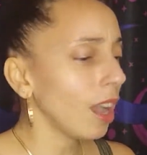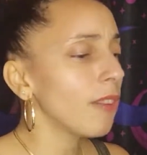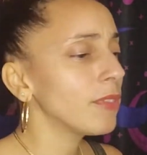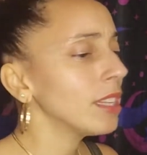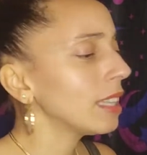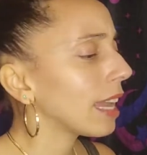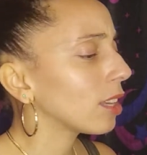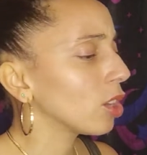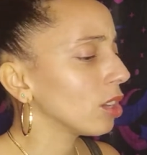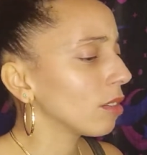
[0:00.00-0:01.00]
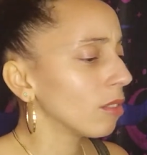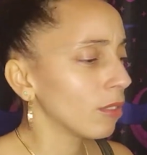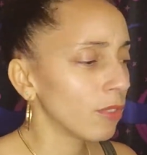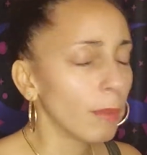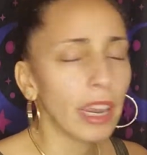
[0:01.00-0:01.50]
I feel like
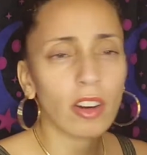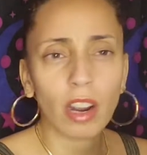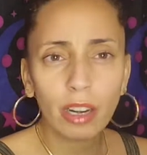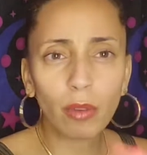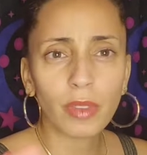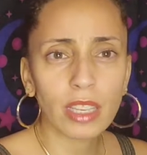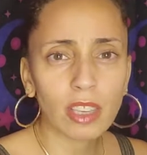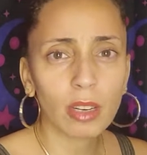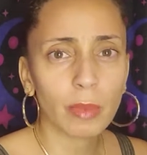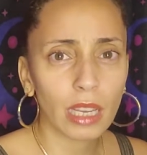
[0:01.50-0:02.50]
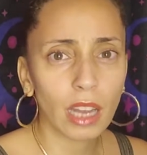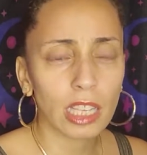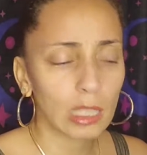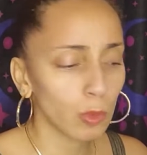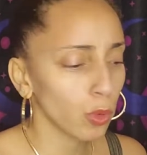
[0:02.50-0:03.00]
from here on out, things going to be a
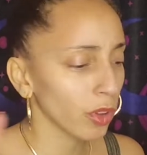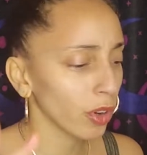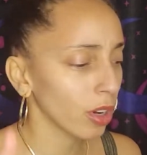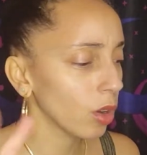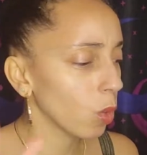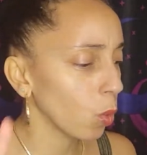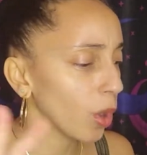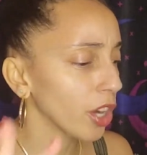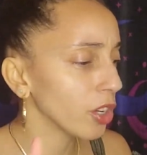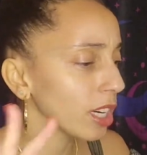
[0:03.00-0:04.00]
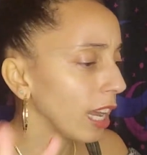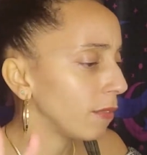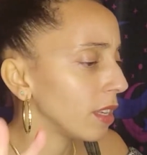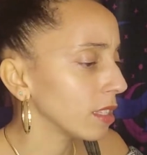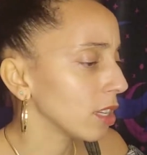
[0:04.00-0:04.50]
lot smoother where your life
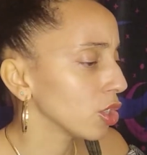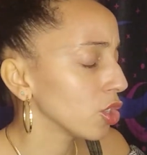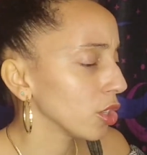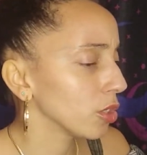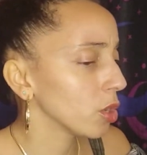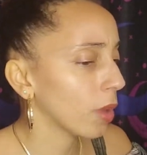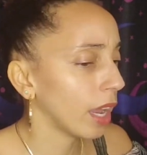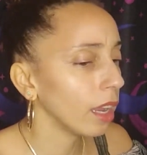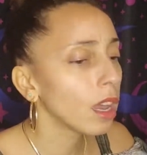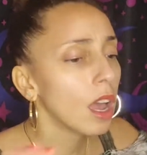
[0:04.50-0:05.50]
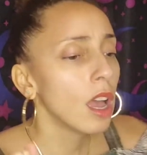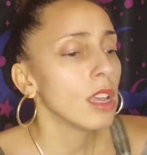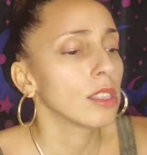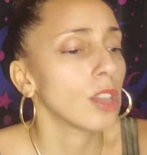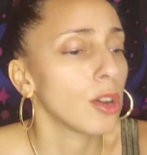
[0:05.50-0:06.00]
is concerned, okay?
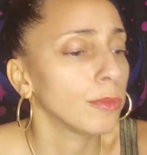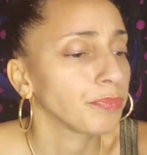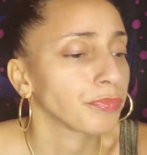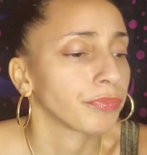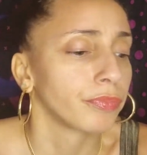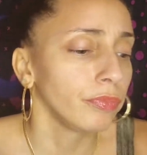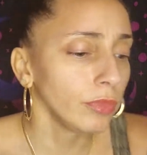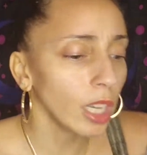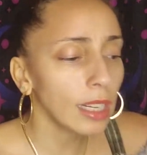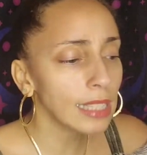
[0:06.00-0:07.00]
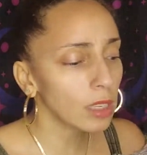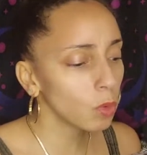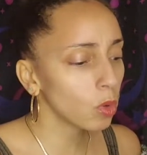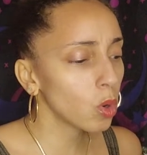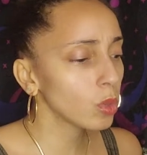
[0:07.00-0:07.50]
So let's
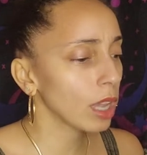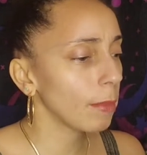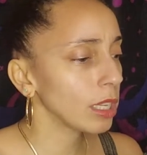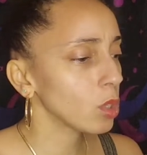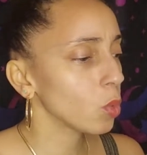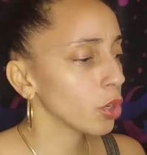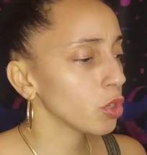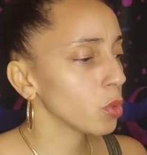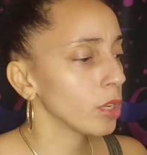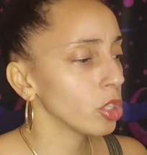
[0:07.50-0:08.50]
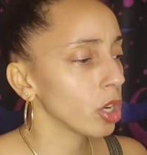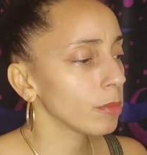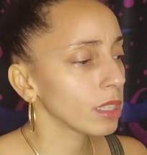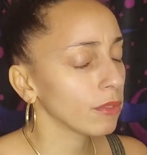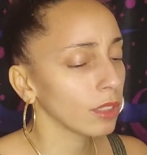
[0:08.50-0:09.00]
see who's coming towards you in
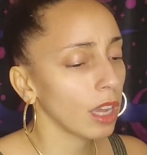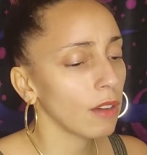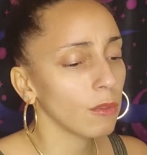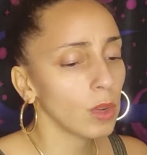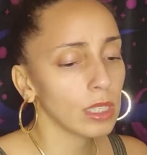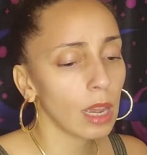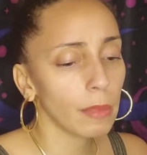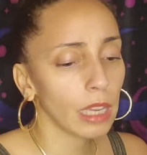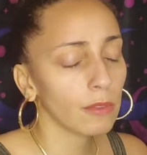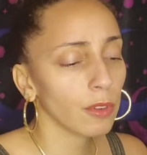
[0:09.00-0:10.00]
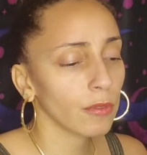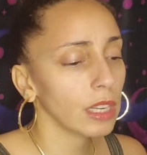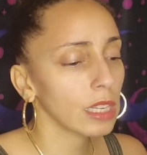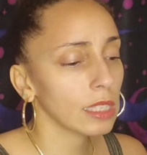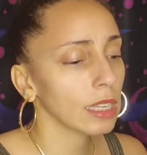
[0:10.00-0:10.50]
terms of love. What's coming in for
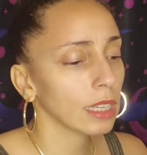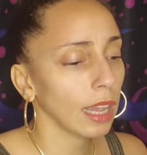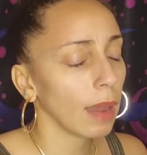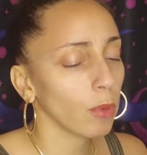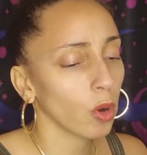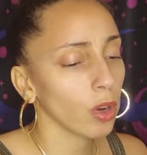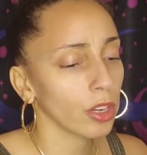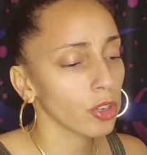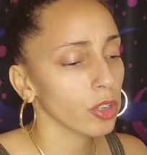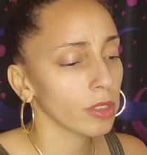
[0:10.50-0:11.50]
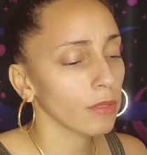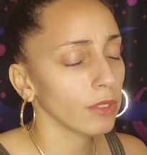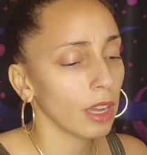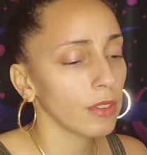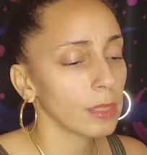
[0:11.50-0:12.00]
Venus in Capricorn in terms of
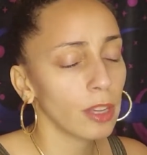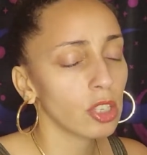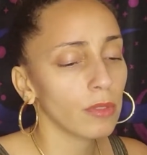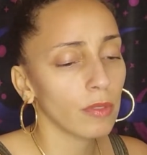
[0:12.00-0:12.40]
love, especially for